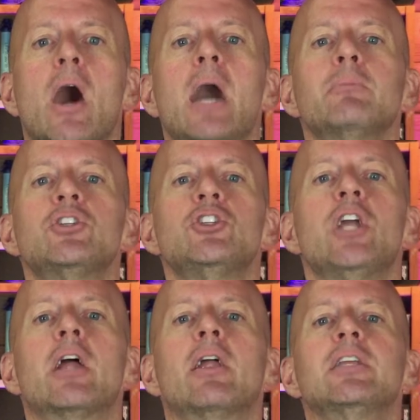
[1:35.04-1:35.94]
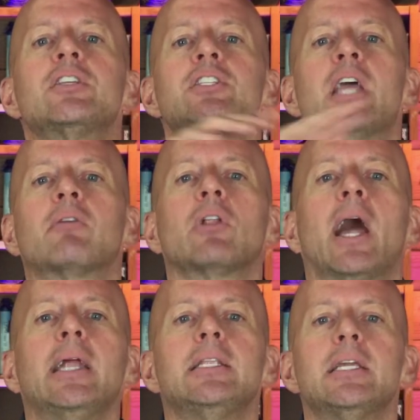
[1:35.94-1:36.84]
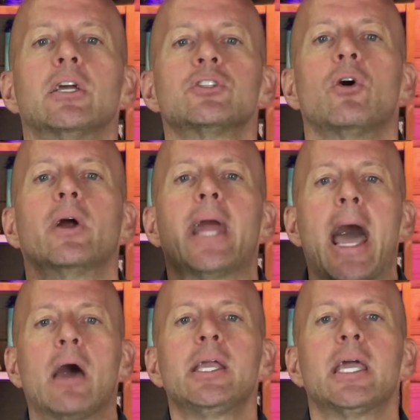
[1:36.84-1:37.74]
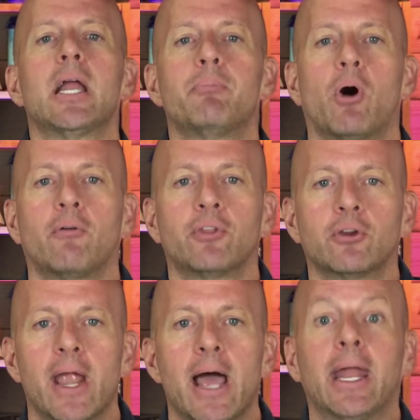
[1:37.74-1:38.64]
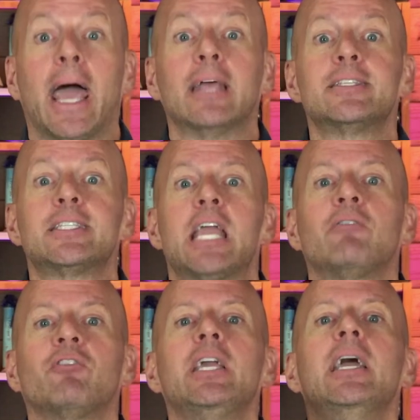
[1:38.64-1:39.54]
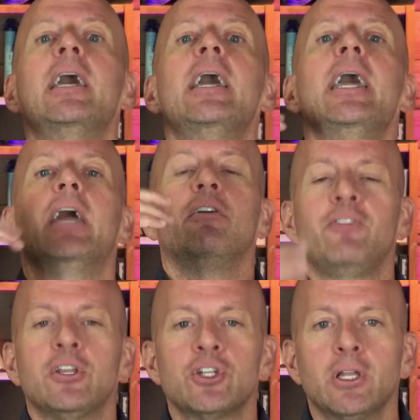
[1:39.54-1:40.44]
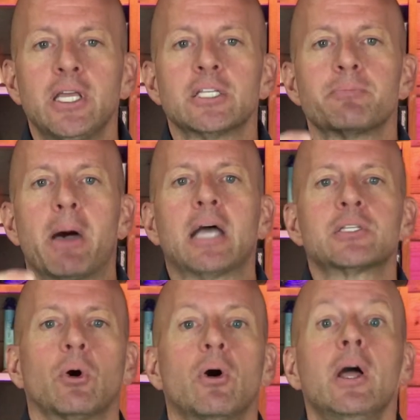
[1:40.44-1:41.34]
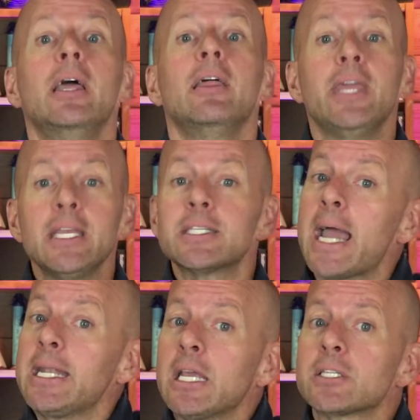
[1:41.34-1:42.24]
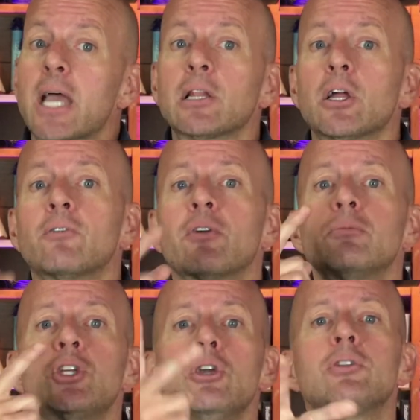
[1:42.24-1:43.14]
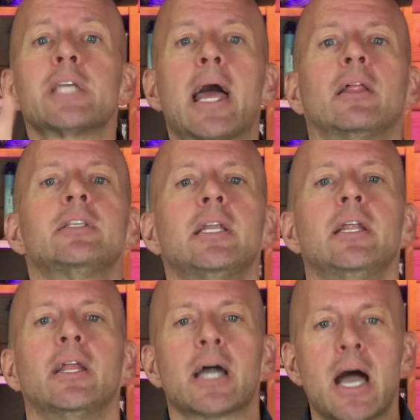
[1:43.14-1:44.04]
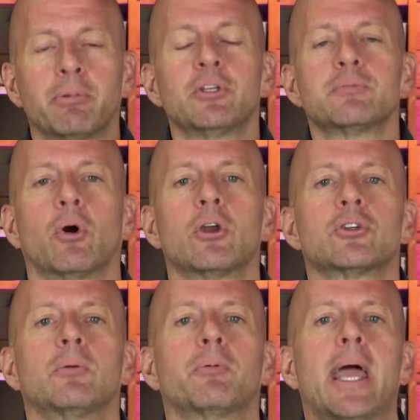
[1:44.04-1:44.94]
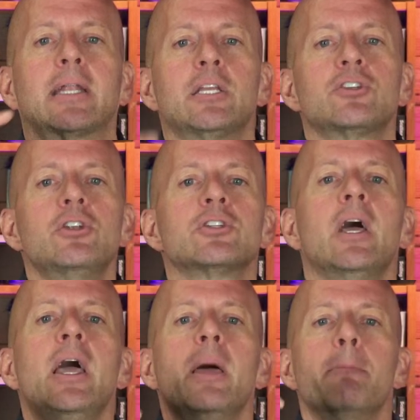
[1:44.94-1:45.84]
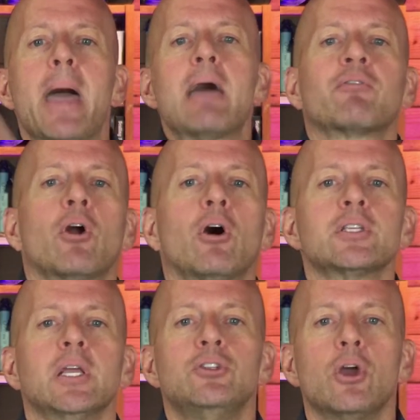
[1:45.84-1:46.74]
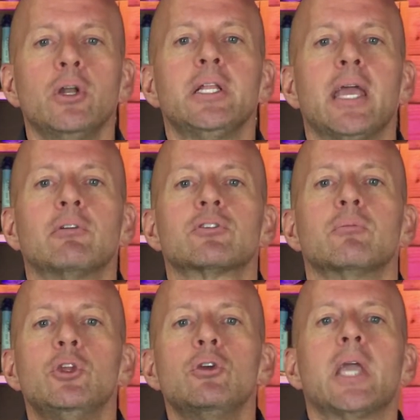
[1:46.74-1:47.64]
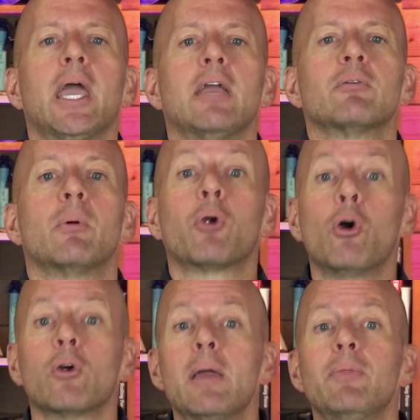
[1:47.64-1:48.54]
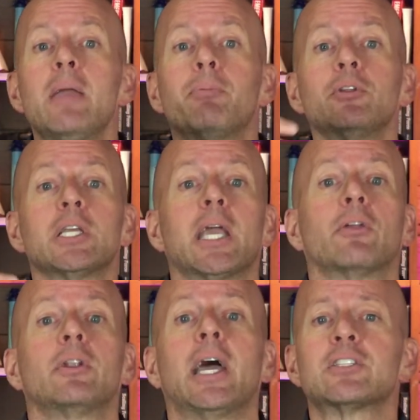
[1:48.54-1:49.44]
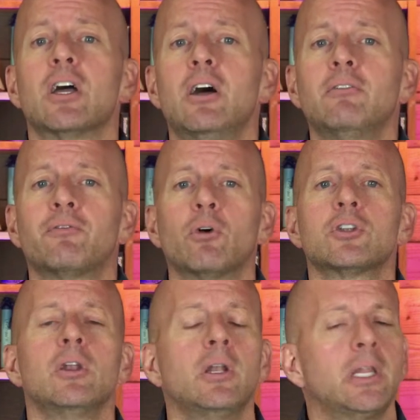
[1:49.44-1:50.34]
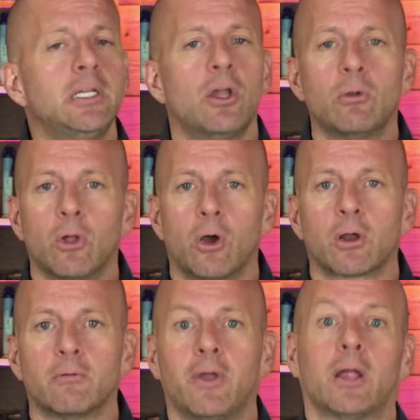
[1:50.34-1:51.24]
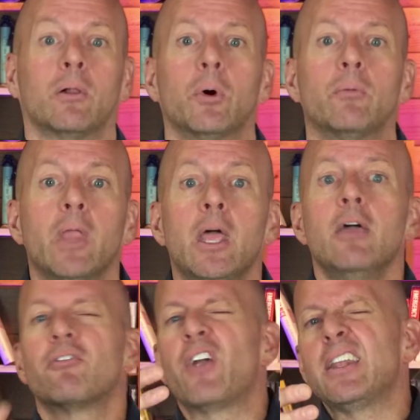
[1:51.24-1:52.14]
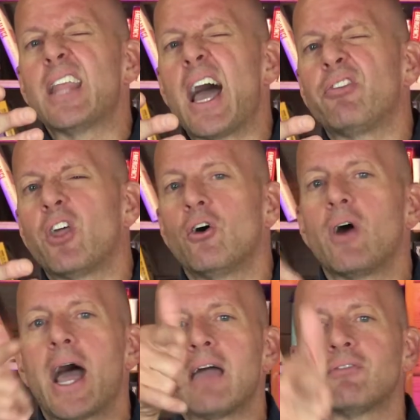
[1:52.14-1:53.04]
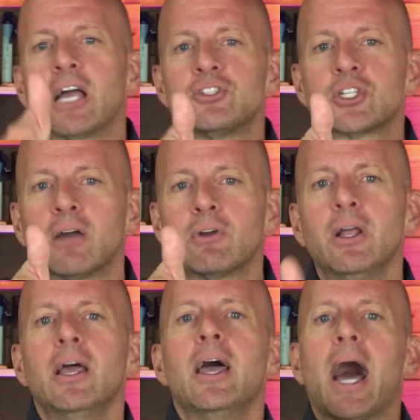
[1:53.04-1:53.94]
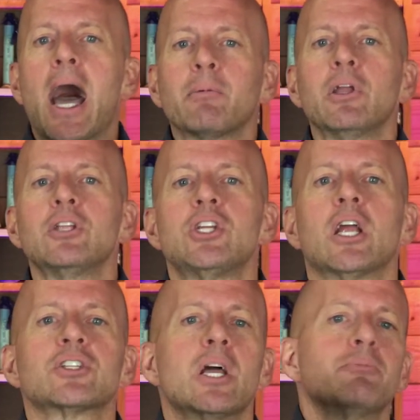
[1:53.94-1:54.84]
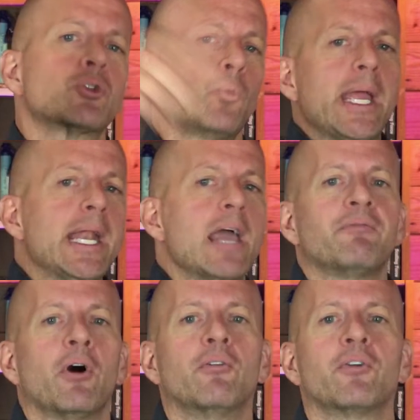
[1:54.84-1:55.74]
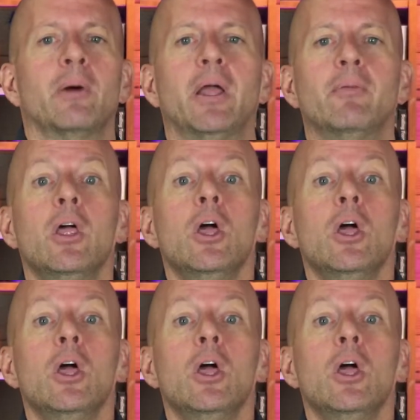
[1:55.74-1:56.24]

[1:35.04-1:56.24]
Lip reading: I'm sharing several ideas on how to get up off the ground as safely and efficiently as possible. These ideas I learned from two talented and accomplished martial practitioners, Matt Frost and Tony Davis from the UK, from a program they put together that's unfortunately no longer available. Fret not though, I've got you covered. I'm going to share some sweet info from it.